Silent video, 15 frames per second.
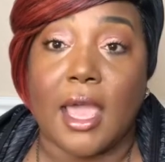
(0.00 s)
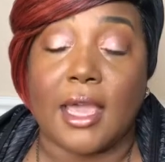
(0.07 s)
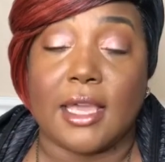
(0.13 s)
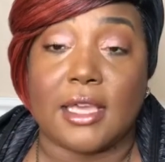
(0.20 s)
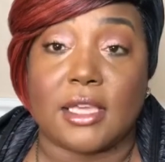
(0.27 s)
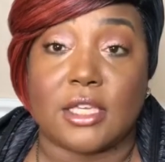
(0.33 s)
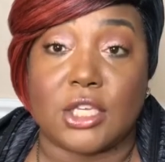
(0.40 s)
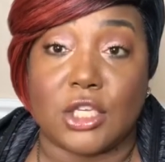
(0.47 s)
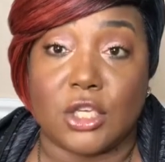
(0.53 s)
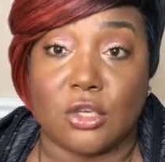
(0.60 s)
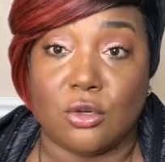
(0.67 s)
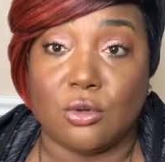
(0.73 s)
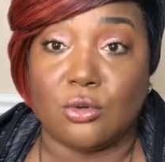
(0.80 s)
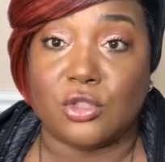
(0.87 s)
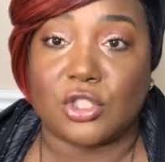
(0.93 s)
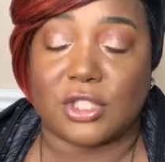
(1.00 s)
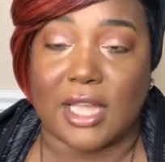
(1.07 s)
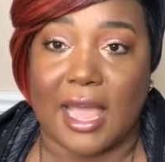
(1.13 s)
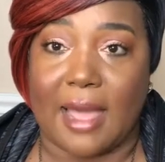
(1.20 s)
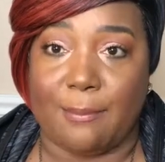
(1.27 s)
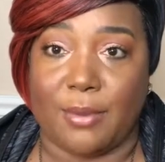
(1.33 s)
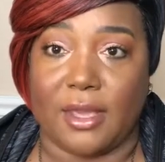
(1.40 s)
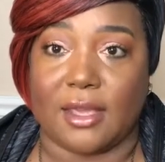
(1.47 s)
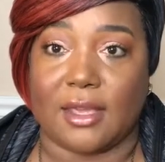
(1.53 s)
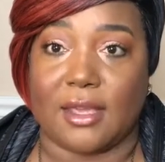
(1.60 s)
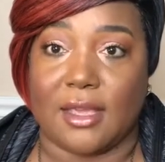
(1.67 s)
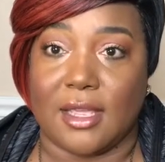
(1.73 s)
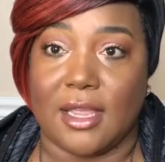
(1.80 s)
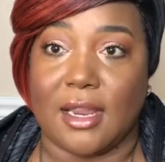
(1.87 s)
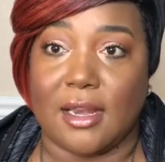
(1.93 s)
a huge topic
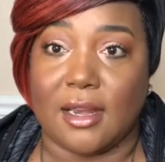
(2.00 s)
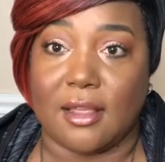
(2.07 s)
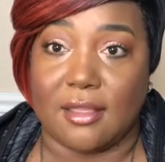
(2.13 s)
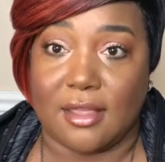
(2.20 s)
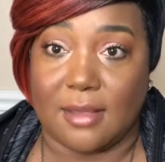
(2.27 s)
in